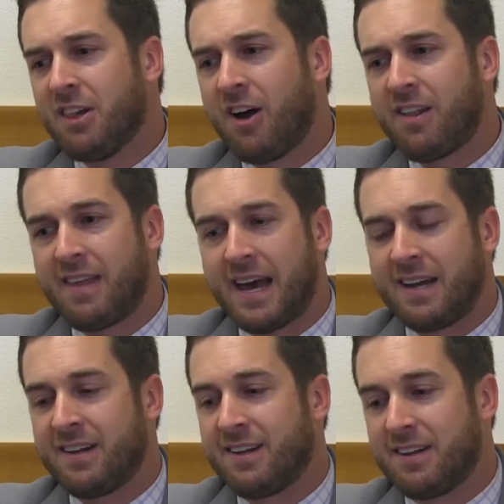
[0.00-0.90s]
a lot of
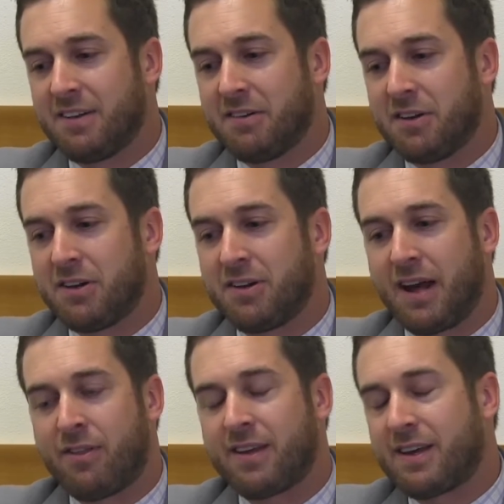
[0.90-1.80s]
that,
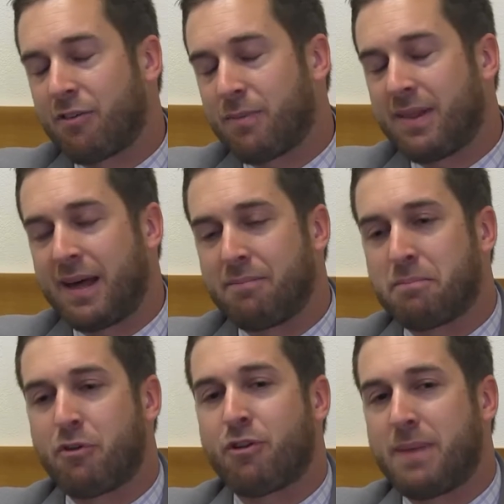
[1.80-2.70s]
I think it gives me
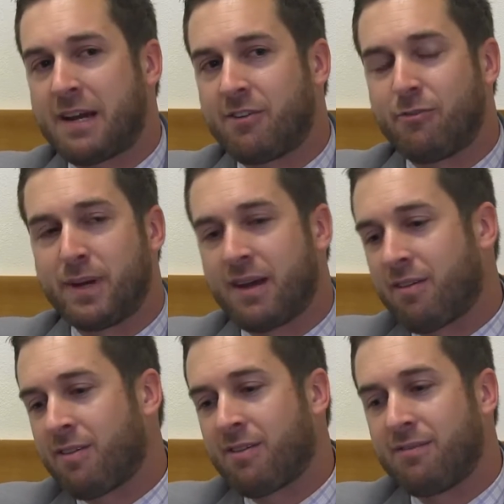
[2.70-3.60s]
that perspective
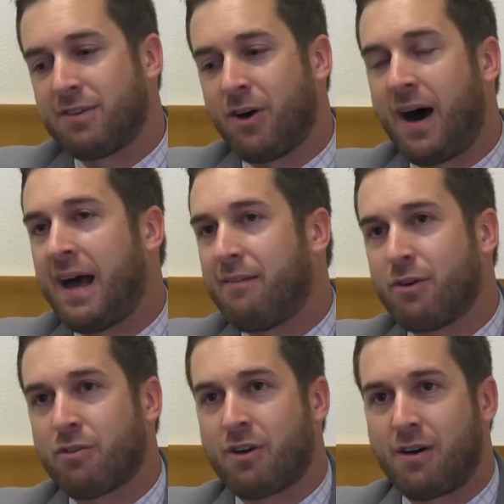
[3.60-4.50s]
because, you know, I
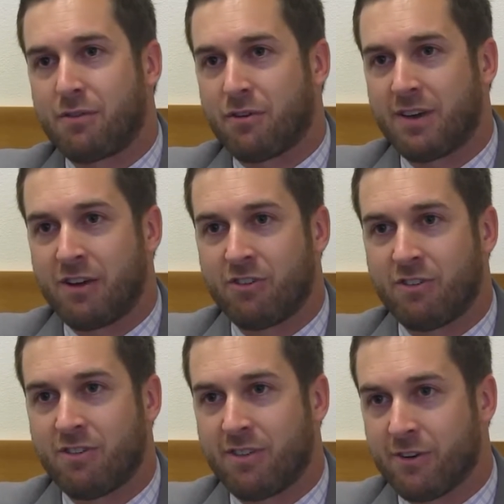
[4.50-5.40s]
have those
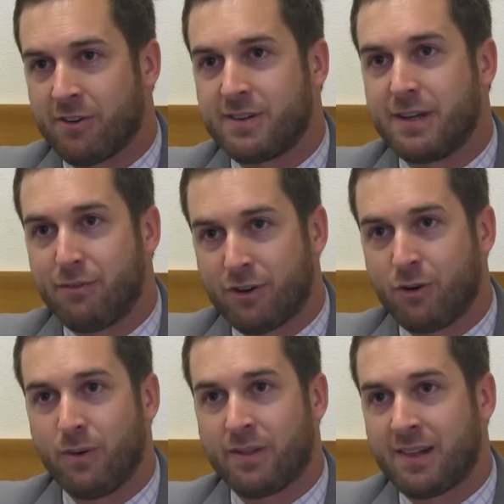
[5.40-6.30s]
conversations that are
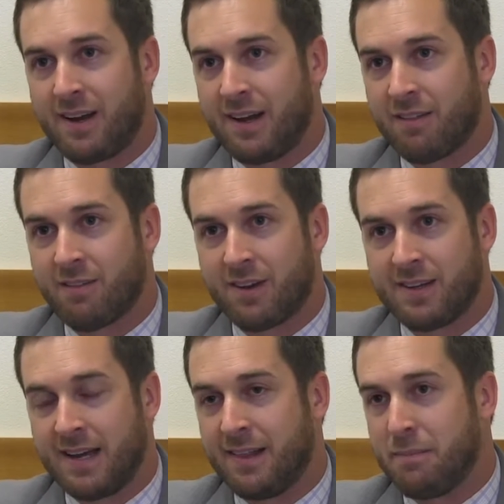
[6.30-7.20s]
difficult with clients on
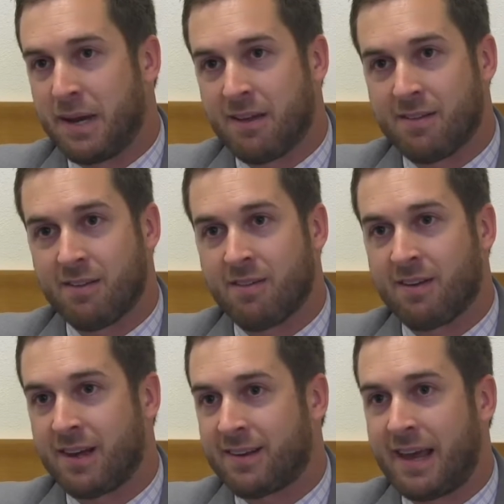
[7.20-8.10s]
a daily
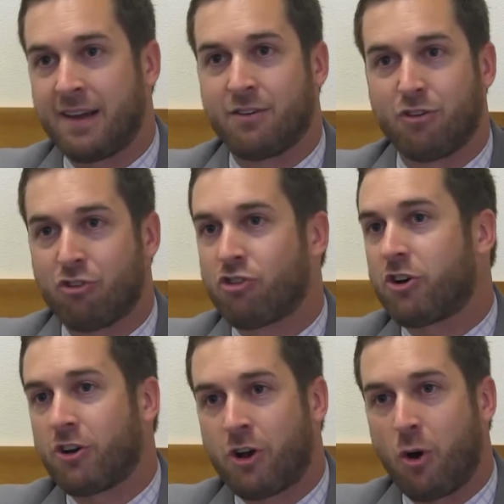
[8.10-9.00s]
basis. I can't
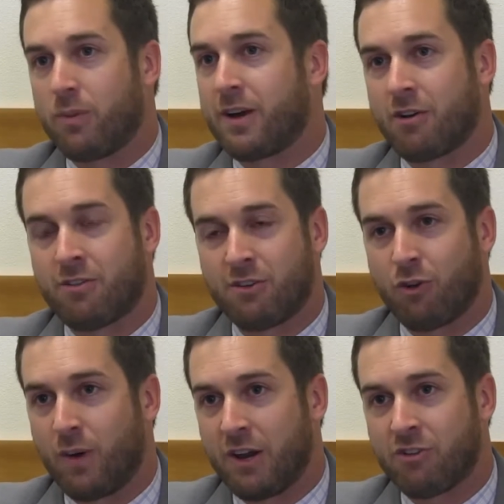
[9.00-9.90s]
sugarcoat their
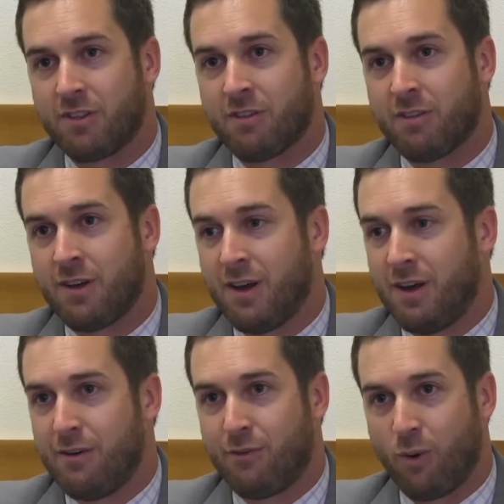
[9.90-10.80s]
situations
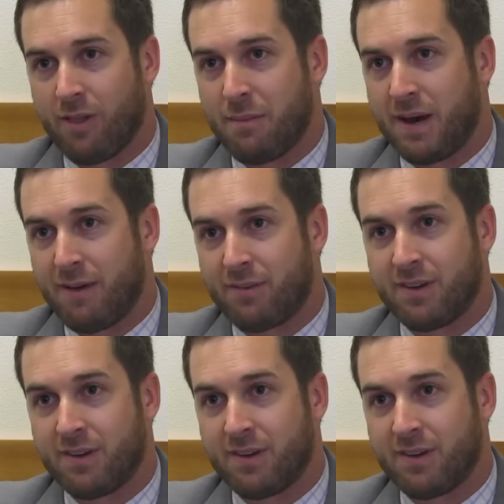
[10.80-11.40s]
for them.